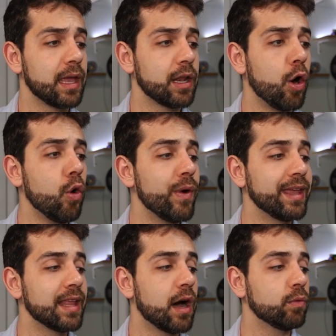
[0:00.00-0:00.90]
and all the
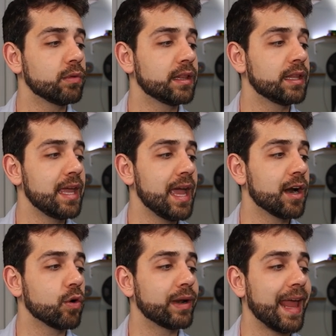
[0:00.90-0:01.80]
way down, they
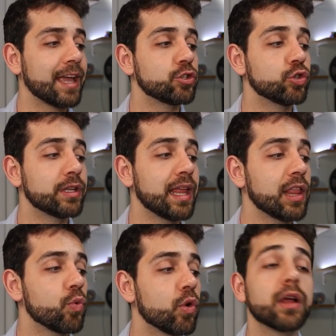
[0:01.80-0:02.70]
are connected to the
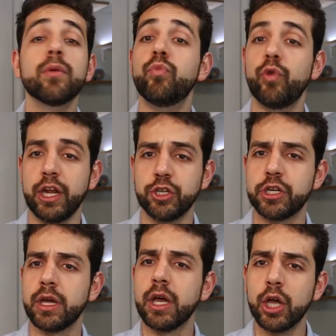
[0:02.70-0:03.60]
network bridge.